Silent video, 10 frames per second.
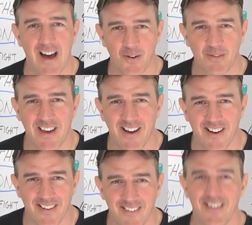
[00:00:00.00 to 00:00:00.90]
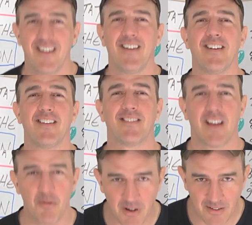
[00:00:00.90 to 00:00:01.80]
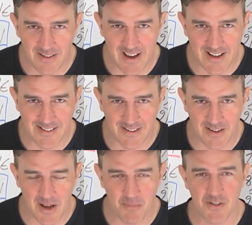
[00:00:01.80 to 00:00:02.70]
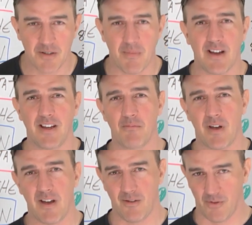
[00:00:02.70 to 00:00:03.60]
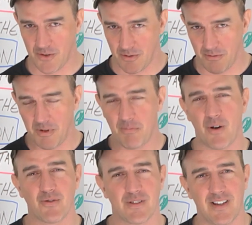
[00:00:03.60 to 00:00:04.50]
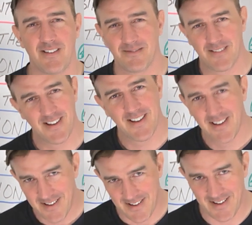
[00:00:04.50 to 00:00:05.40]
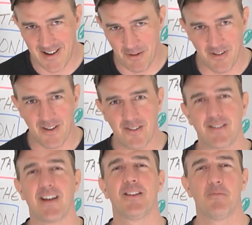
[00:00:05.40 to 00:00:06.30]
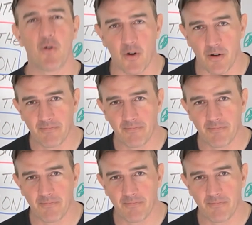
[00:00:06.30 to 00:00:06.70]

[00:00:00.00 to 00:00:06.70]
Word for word: I don't care. Send me your nastygrams to my email, which will be posted, and I will entertain them all.